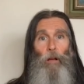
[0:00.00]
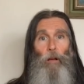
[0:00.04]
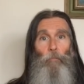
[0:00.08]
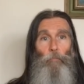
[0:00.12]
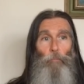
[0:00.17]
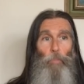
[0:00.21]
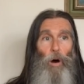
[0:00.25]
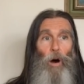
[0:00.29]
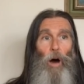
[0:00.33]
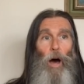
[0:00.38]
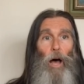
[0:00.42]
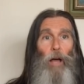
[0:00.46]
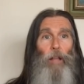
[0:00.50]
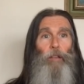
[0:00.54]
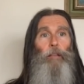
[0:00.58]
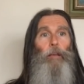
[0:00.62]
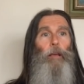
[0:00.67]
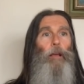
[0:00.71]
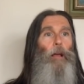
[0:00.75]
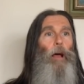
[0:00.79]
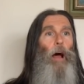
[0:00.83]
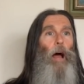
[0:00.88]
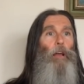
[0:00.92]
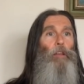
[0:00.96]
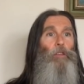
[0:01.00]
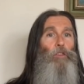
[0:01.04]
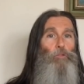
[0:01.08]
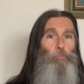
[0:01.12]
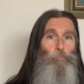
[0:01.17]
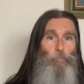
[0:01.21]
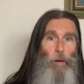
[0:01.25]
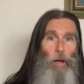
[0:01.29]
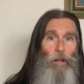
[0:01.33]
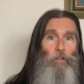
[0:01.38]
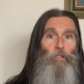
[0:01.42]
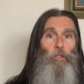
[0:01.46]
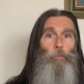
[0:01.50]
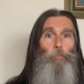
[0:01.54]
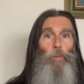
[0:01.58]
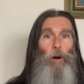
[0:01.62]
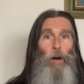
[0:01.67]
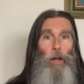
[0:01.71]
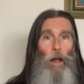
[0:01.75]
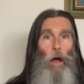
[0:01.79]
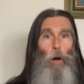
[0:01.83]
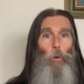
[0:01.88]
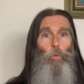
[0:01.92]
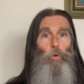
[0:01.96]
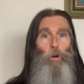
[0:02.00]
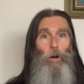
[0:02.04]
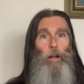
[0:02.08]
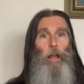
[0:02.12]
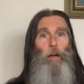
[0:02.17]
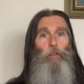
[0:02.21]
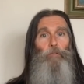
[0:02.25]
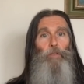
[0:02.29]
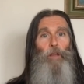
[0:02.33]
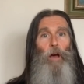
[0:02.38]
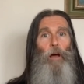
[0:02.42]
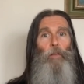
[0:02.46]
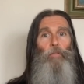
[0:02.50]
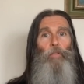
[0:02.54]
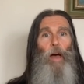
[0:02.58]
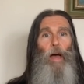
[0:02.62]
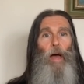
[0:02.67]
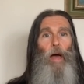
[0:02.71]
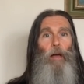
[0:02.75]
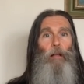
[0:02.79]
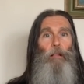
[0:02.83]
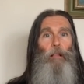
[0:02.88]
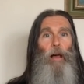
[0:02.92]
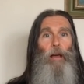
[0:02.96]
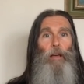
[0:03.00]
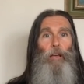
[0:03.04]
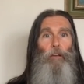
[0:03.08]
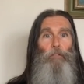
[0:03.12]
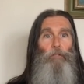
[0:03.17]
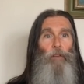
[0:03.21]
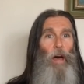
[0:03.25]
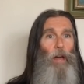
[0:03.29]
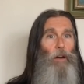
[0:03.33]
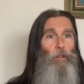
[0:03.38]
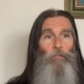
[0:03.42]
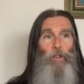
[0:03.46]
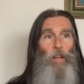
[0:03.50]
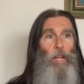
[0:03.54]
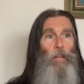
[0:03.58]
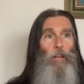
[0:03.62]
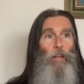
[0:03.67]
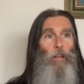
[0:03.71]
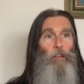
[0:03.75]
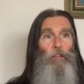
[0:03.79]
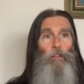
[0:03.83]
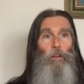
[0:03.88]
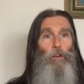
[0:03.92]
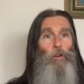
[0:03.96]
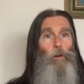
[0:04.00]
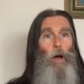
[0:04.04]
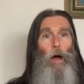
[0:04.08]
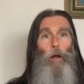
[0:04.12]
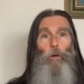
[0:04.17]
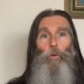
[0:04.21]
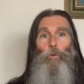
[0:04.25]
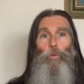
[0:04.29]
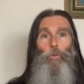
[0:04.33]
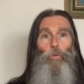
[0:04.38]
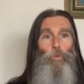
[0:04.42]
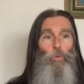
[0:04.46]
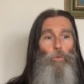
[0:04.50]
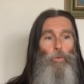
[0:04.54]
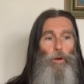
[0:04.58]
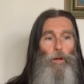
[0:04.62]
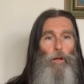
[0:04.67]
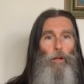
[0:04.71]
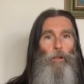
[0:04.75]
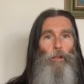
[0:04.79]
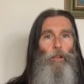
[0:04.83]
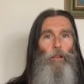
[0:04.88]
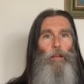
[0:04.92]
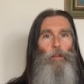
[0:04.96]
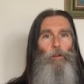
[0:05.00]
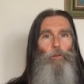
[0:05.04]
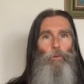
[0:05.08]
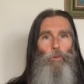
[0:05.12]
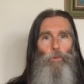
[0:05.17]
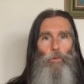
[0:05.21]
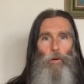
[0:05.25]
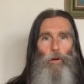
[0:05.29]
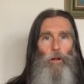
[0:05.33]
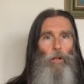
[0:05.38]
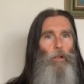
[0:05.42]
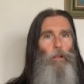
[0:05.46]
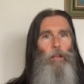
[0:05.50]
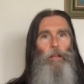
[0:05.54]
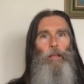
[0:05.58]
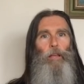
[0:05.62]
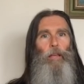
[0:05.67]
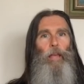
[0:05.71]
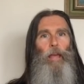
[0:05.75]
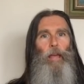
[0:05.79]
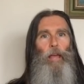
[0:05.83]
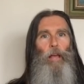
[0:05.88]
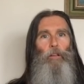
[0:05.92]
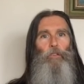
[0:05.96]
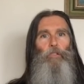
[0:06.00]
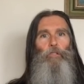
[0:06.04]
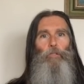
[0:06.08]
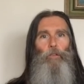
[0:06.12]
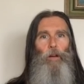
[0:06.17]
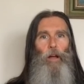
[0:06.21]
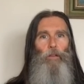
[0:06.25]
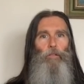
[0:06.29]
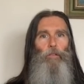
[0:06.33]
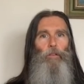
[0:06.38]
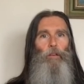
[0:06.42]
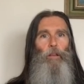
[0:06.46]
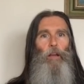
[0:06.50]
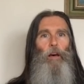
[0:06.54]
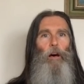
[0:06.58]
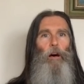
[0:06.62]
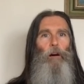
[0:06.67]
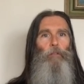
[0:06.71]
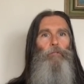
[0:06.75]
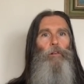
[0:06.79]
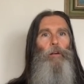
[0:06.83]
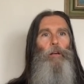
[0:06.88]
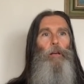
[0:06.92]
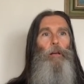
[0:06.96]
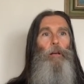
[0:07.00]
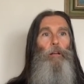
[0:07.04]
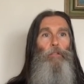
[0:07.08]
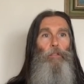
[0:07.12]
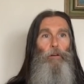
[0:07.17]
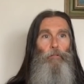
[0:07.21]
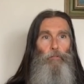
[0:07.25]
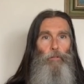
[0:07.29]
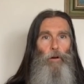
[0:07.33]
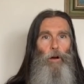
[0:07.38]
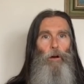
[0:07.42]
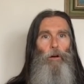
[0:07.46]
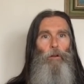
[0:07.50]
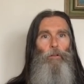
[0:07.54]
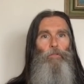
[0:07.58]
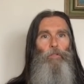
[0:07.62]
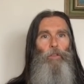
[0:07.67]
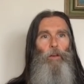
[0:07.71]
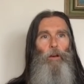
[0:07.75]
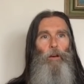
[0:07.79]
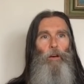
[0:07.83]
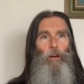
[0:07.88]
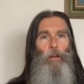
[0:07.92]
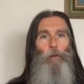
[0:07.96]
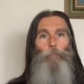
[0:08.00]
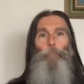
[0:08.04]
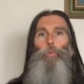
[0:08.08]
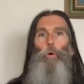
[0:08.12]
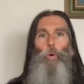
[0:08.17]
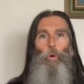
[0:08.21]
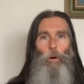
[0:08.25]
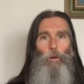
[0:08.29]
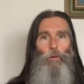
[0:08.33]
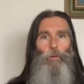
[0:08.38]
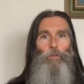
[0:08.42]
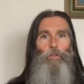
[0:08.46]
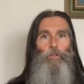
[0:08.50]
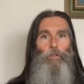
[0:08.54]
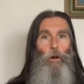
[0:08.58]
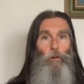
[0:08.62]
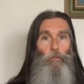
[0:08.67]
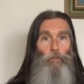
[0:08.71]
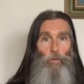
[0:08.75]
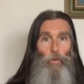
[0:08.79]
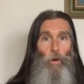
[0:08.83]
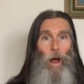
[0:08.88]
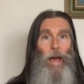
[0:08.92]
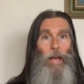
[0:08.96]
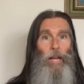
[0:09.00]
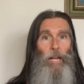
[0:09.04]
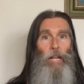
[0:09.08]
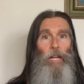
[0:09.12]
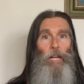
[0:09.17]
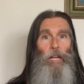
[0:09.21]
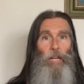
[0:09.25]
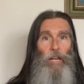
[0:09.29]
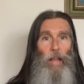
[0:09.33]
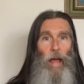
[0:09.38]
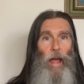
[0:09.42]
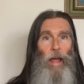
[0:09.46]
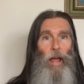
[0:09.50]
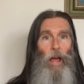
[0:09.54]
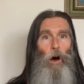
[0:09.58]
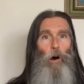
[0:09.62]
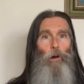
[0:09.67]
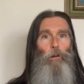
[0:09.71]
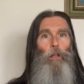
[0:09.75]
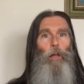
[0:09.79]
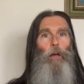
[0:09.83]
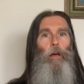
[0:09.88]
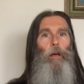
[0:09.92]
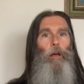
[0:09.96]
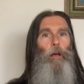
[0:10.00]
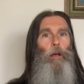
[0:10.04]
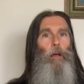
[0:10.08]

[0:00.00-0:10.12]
But you bet your butt I would have done that. Like if I'd have needed to, I really, really can't stress enough the, the importance of writing down